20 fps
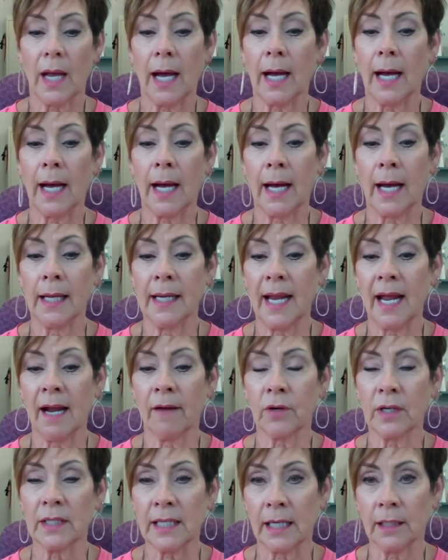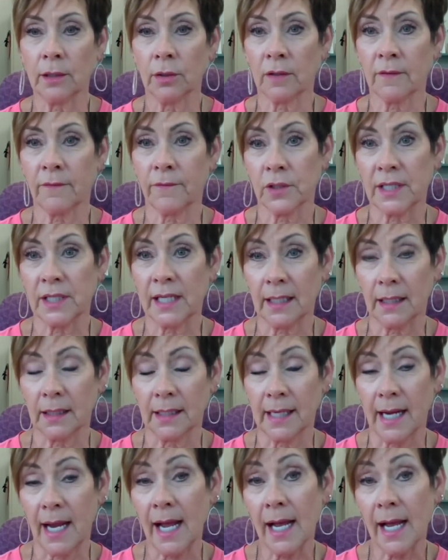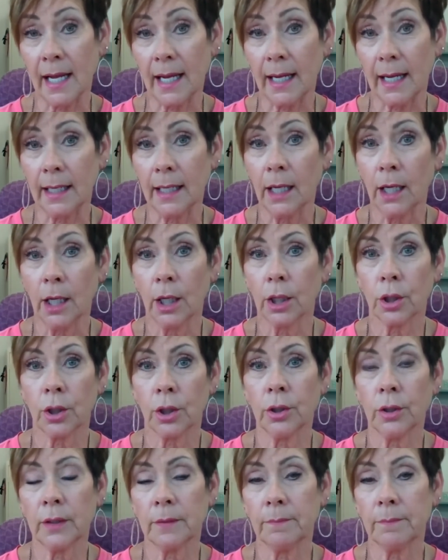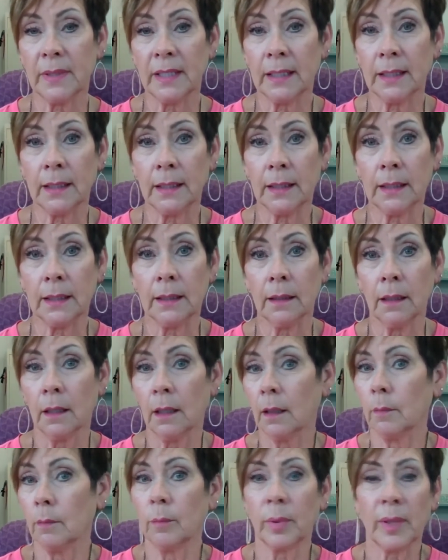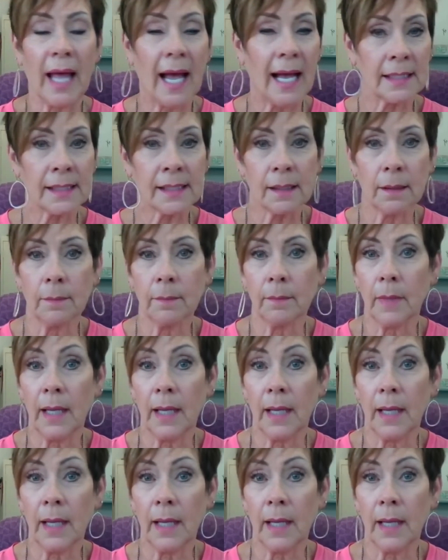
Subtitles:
An everyday look for Dale and I could be blossom